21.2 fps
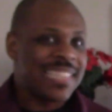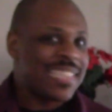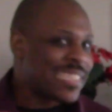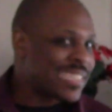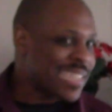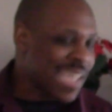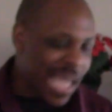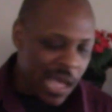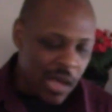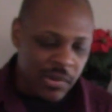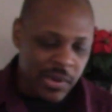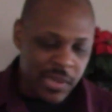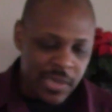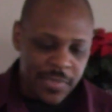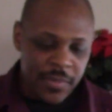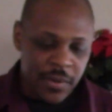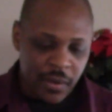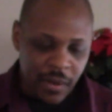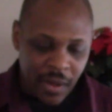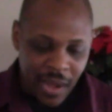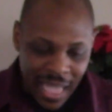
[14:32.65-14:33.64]
this out in
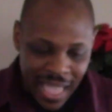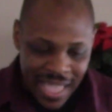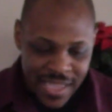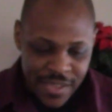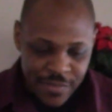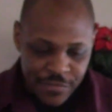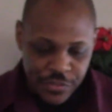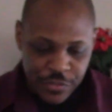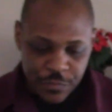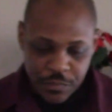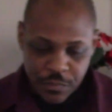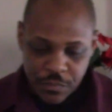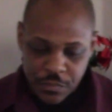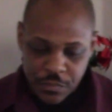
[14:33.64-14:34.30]
their lives,